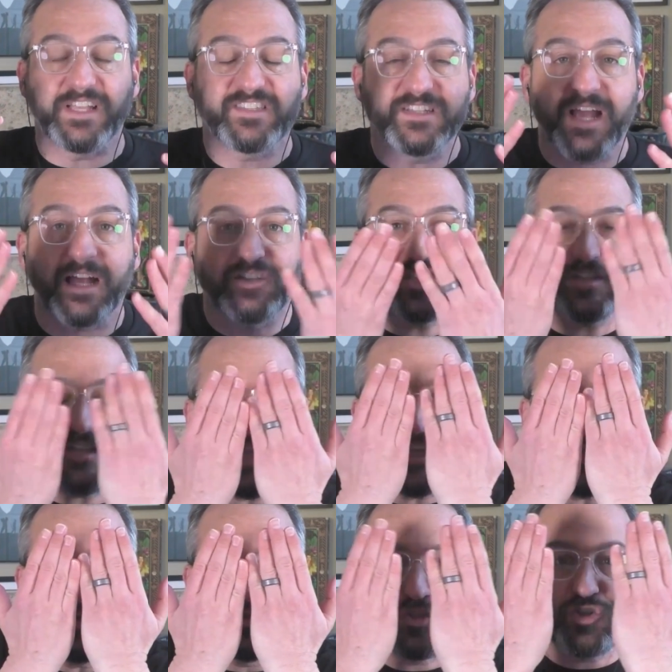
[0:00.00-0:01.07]
It's not just
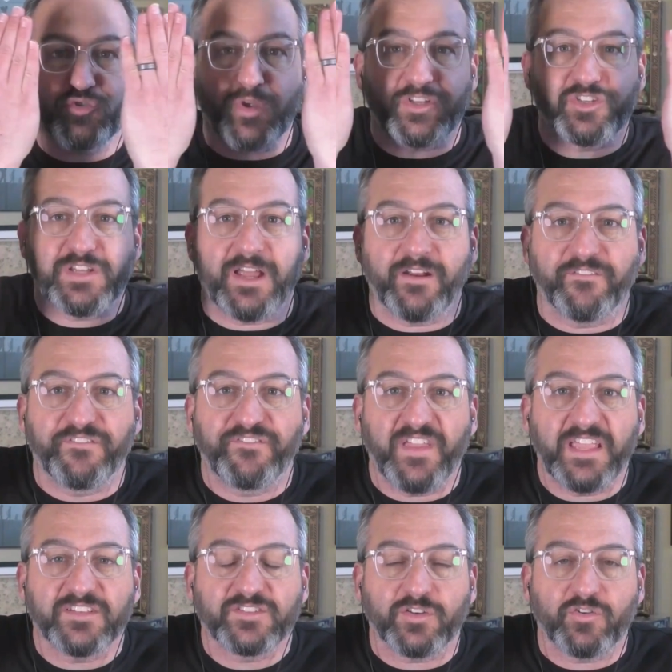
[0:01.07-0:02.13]
like you stretched out a
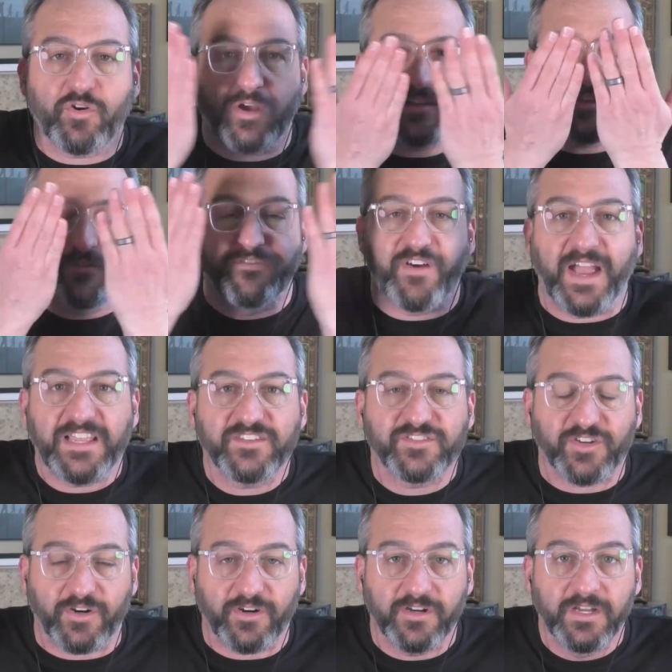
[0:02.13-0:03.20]
face across a
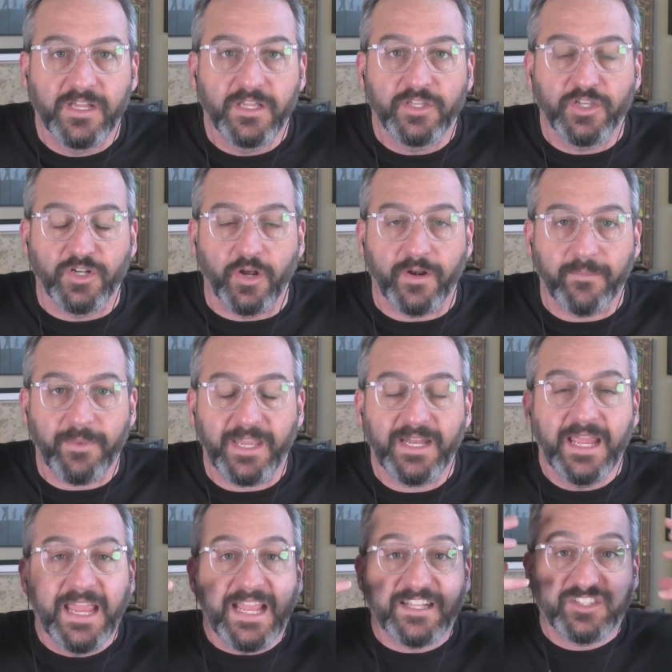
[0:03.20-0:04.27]
visor. You know what I
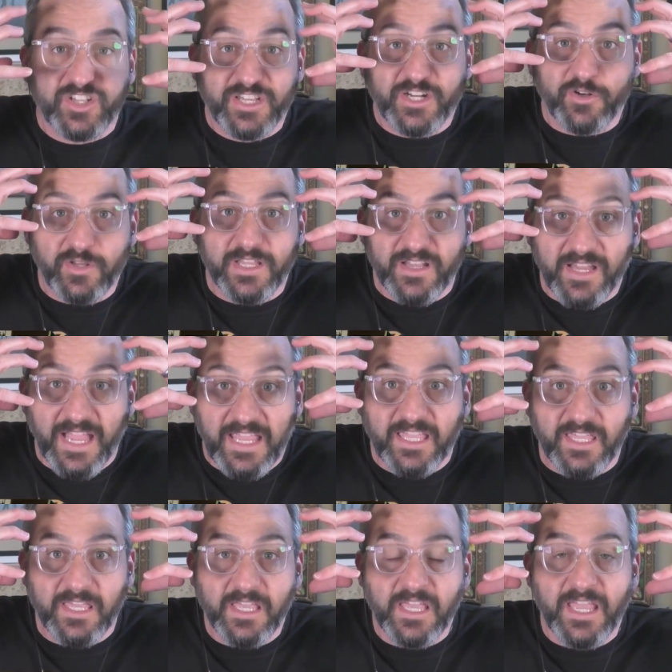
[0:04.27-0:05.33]
mean? It's literally
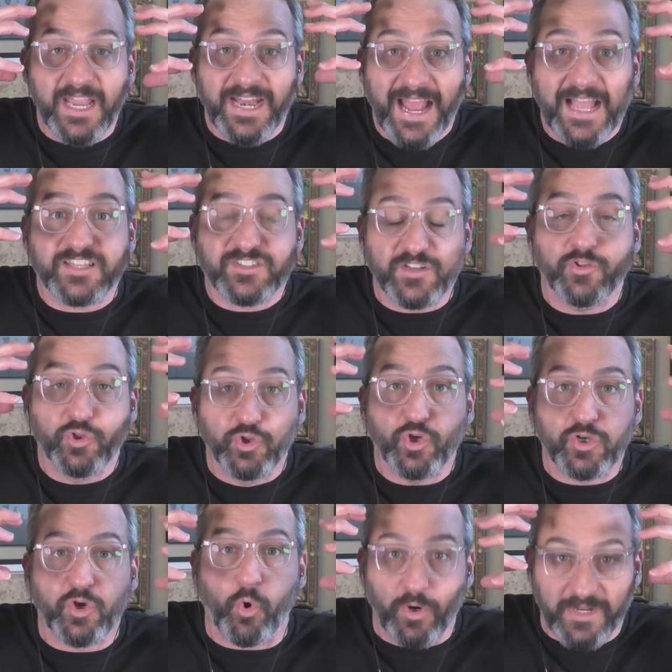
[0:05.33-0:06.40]
like it has to
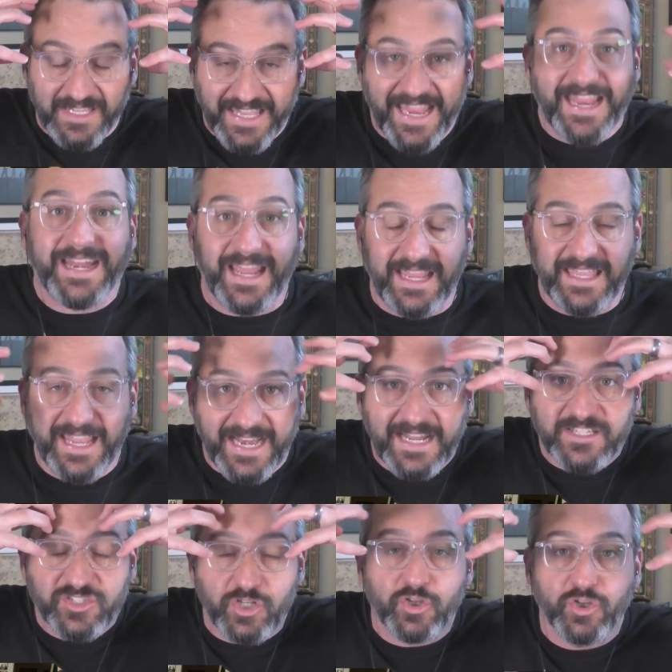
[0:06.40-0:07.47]
look organic. It
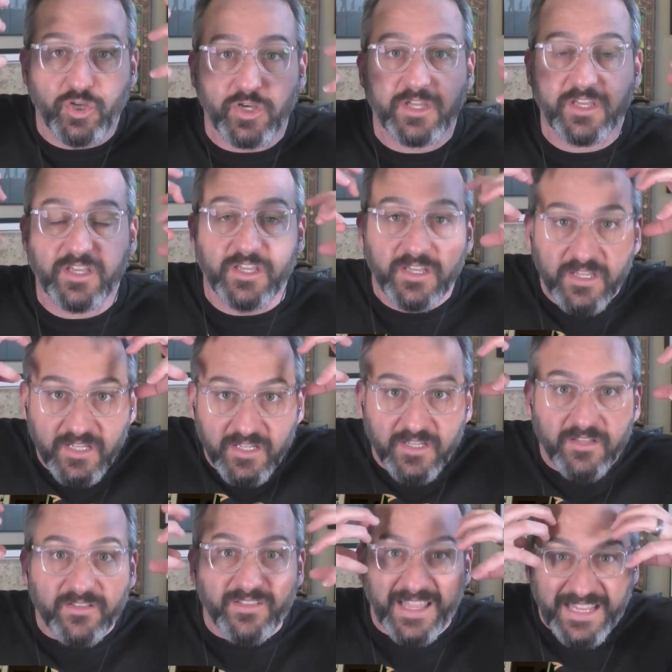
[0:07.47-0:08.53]
has to look
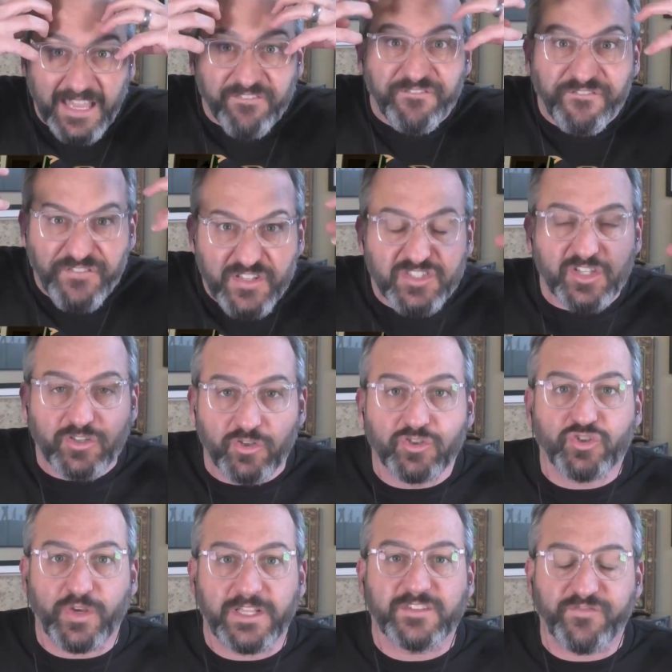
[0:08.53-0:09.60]
like a physical
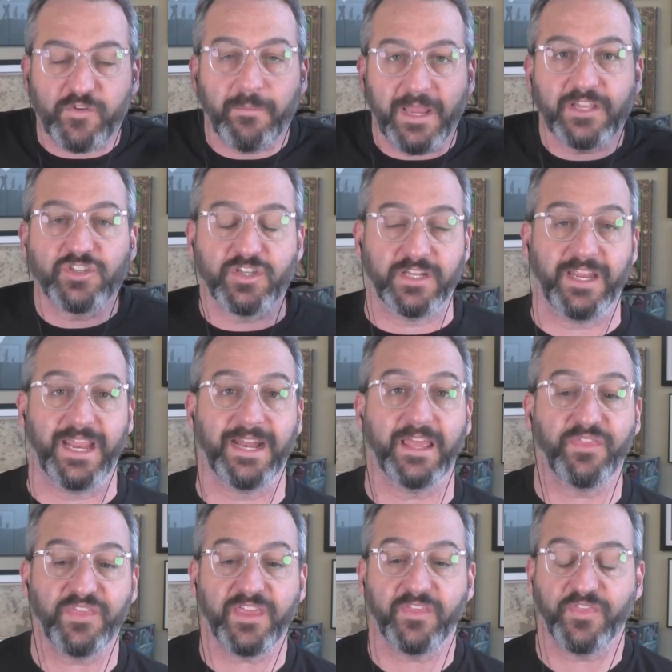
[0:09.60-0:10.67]
transformation. And
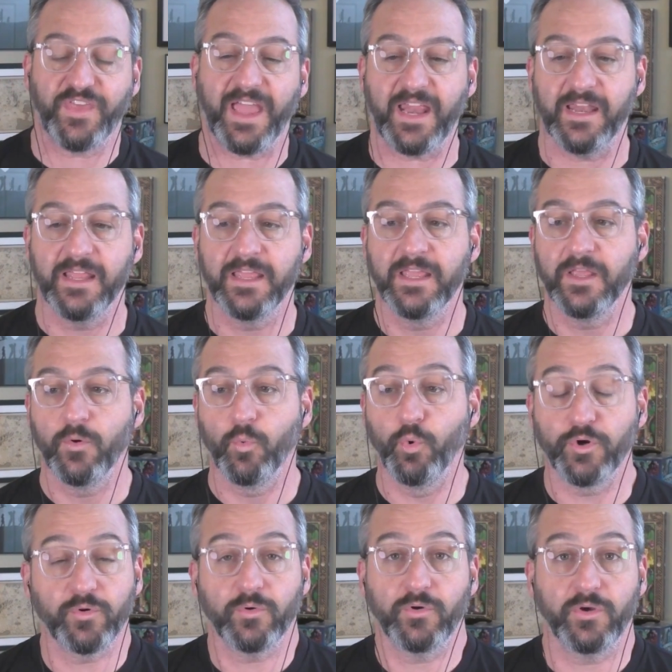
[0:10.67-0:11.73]
I think that
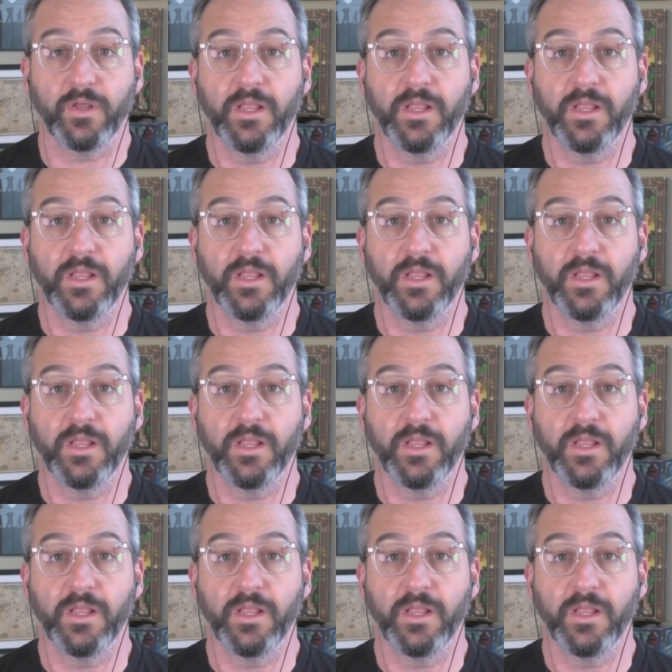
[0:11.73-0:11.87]
would.